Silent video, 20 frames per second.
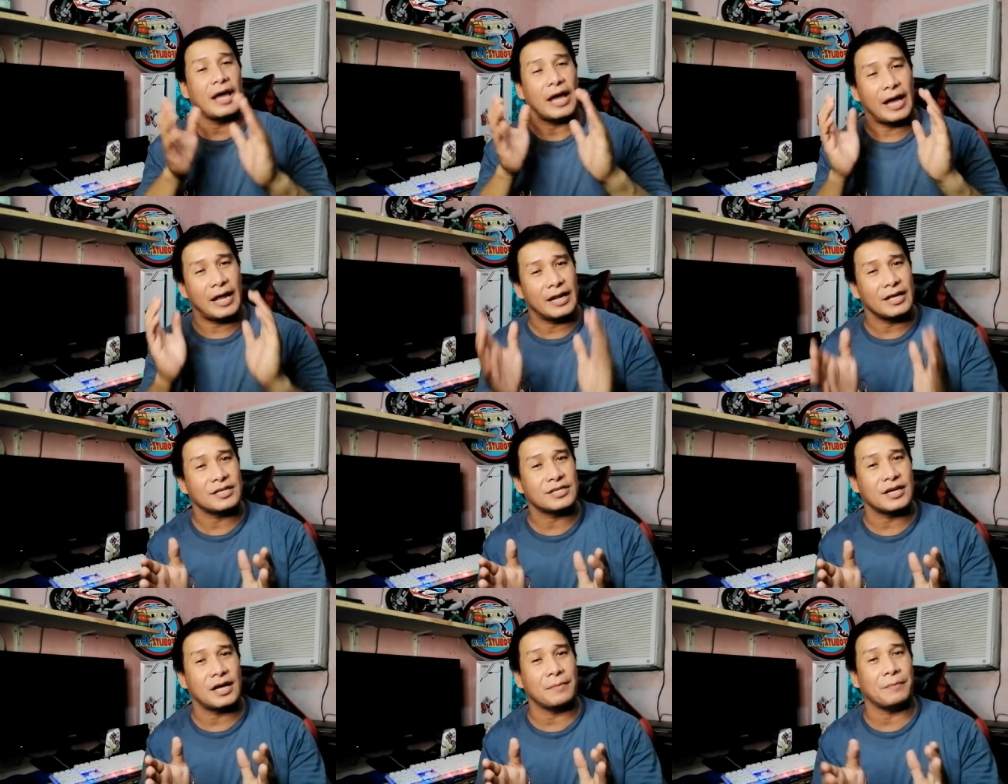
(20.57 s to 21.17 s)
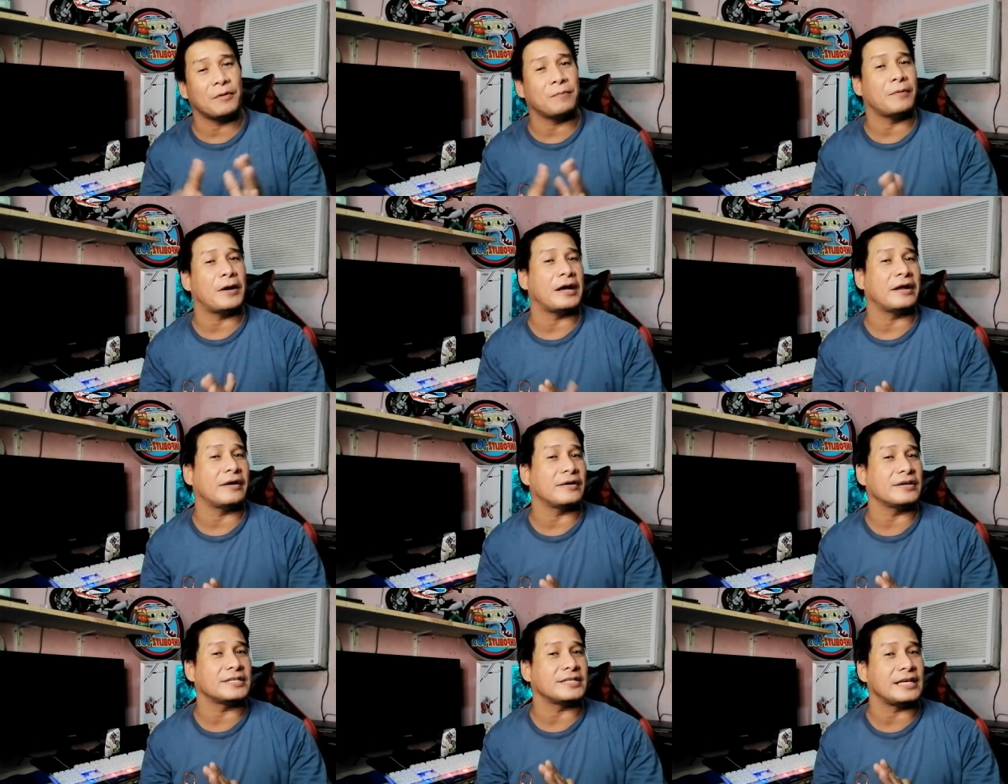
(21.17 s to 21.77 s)
any type of
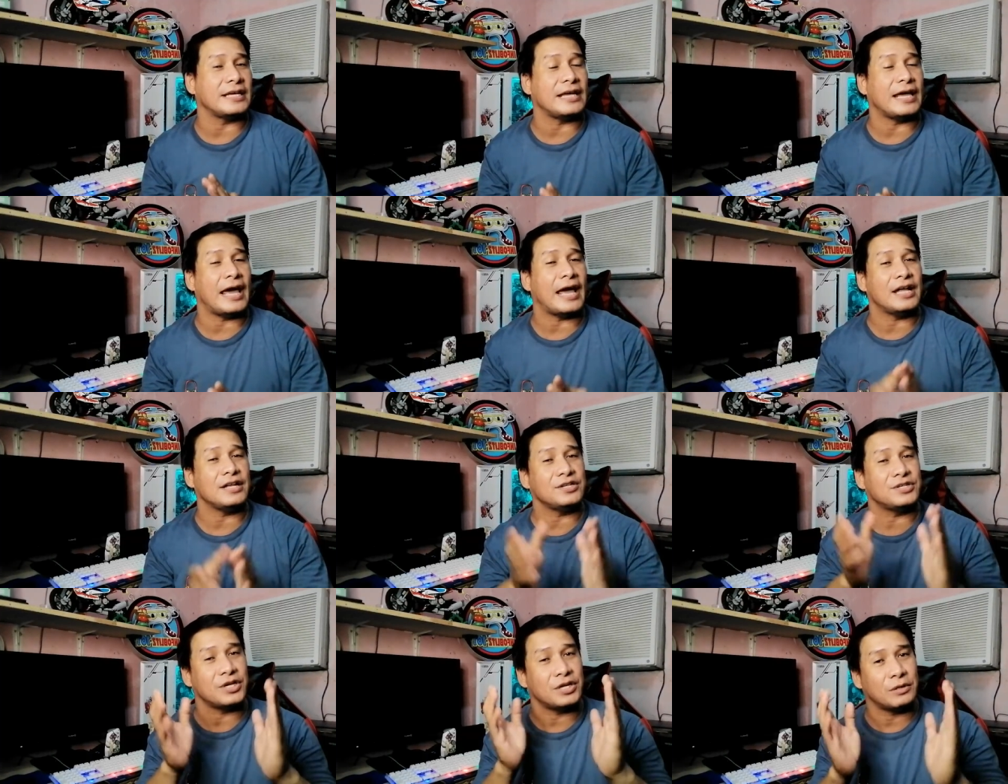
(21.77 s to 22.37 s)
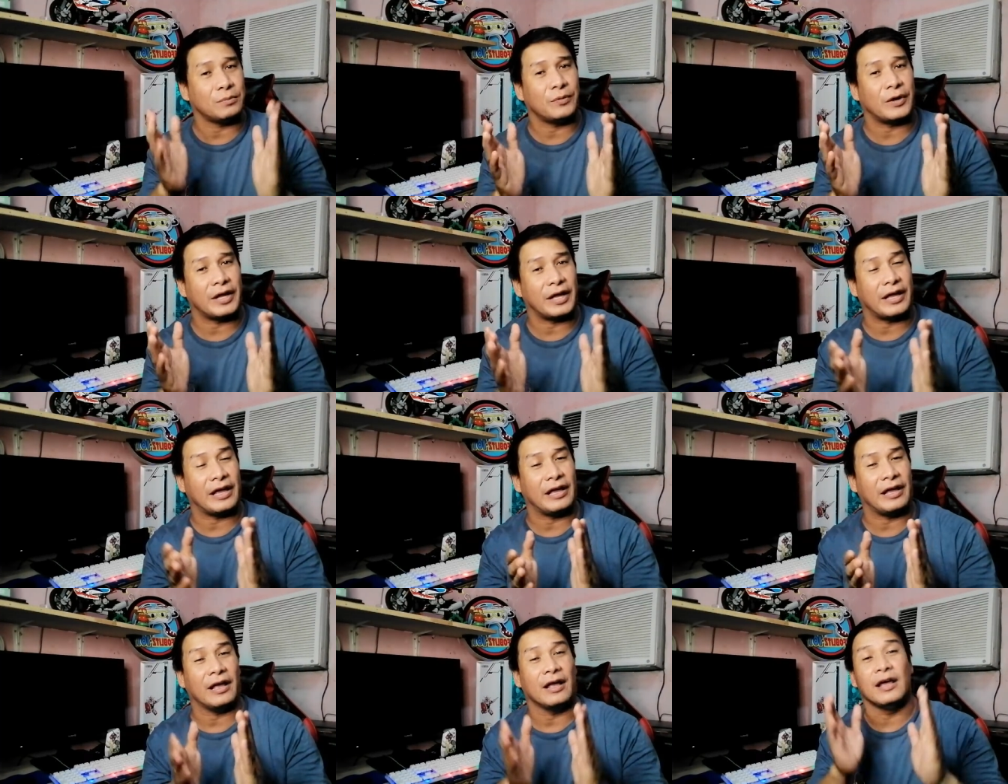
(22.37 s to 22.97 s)
piracy and
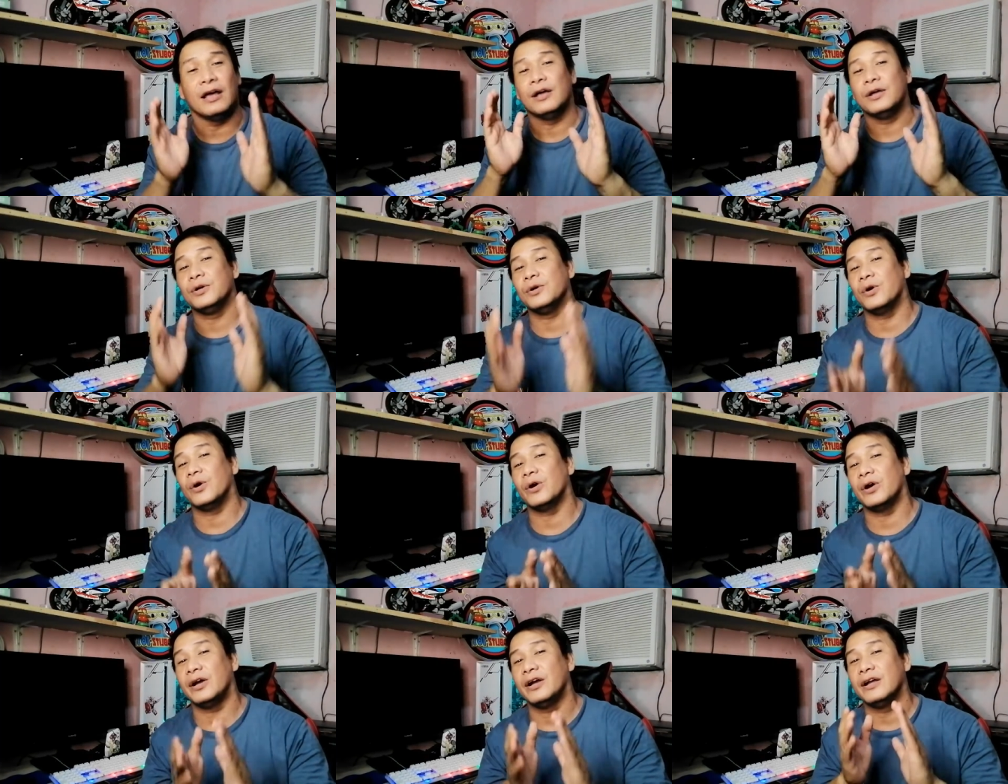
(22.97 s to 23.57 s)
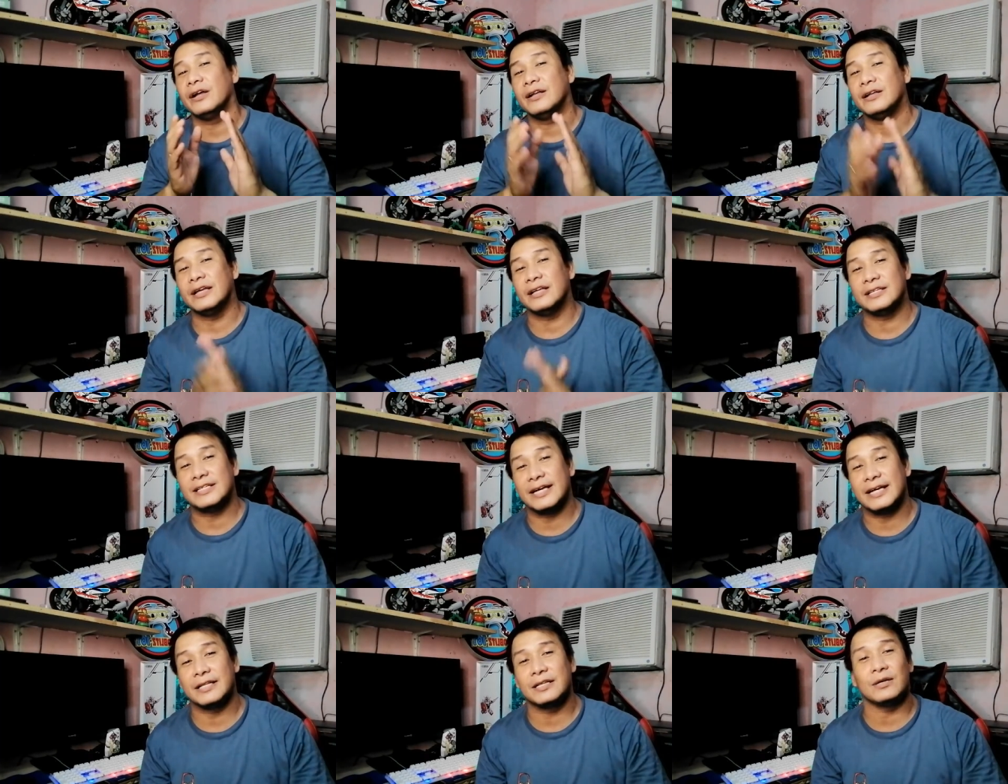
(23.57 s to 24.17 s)
jailbreaking your
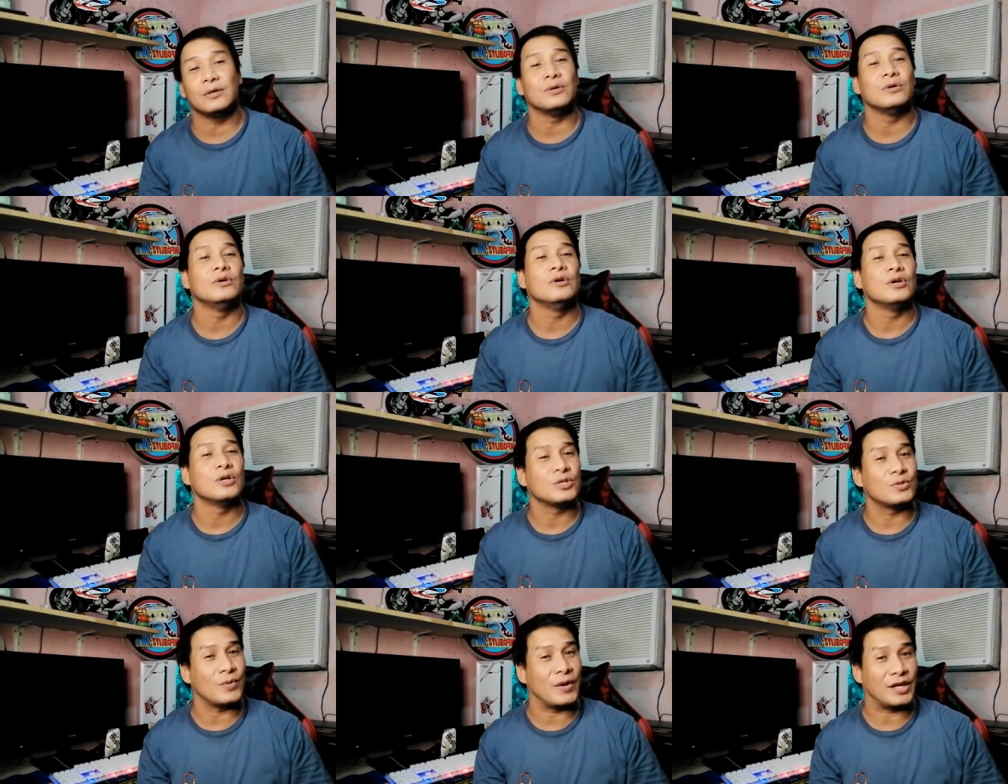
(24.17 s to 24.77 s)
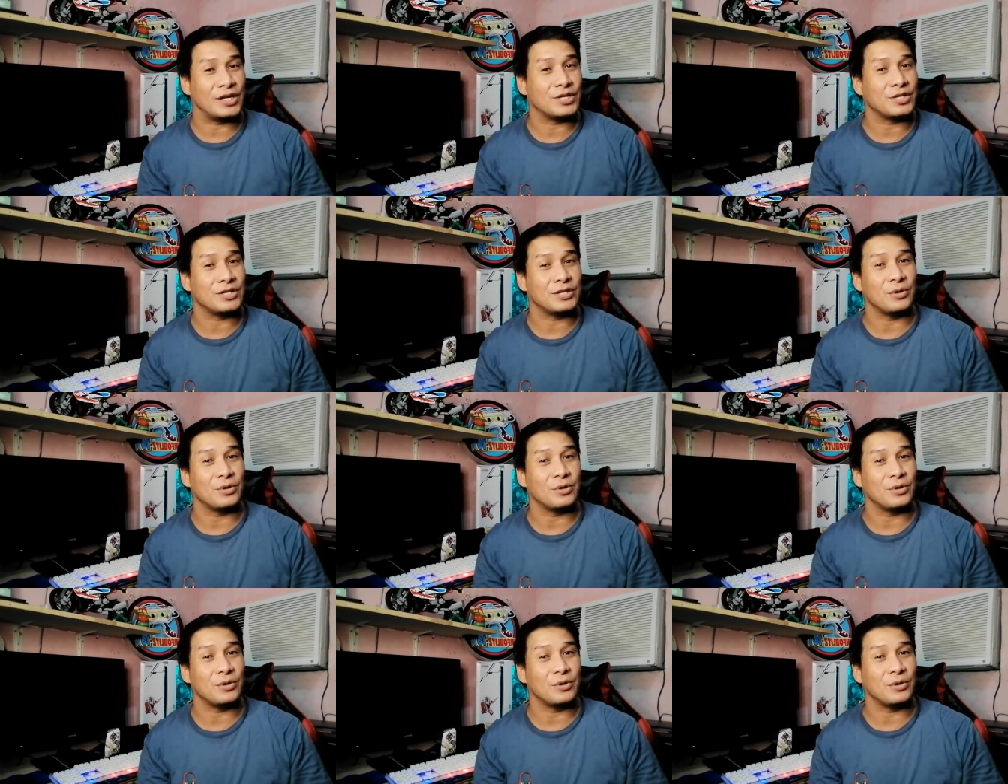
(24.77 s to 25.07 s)
Nintendo Switch.